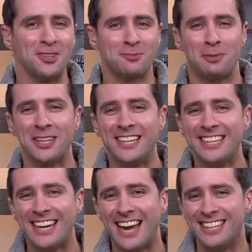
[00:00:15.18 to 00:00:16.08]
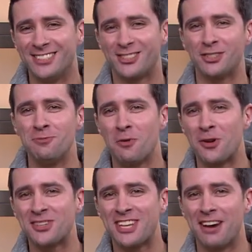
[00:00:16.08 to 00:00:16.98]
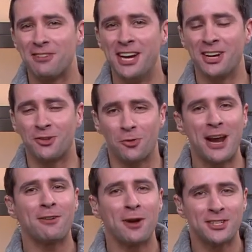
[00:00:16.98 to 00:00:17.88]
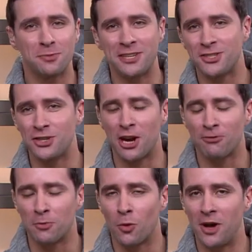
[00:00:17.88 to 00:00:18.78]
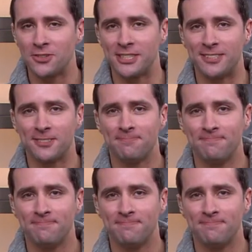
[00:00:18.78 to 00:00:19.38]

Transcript: Root Belinda vegetables. and Sue Moores have great recipes to share from Kowalski's.